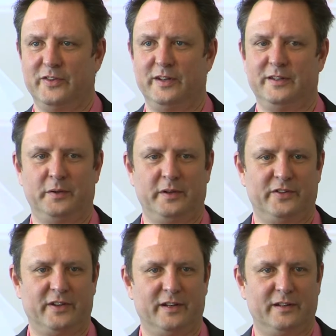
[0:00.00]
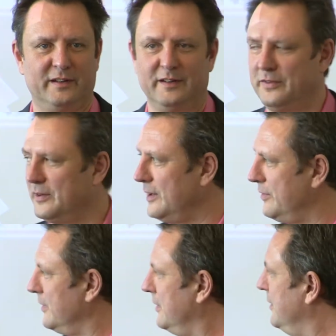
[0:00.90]
an interior designer if you have,
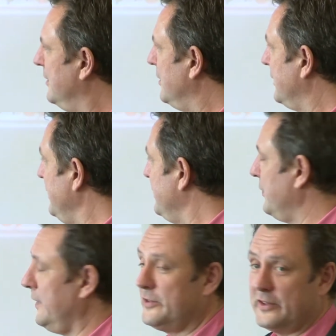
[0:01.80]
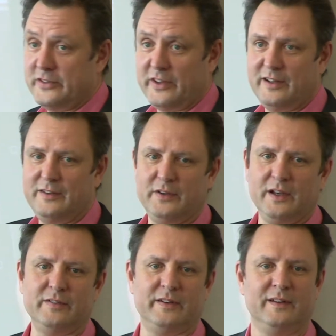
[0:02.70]
or at least a furniture designer if you
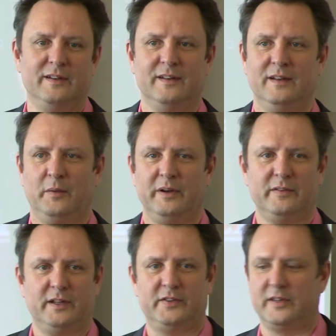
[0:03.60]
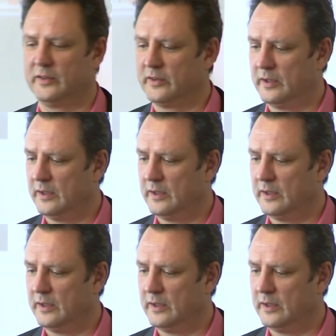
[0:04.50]
have one of these things.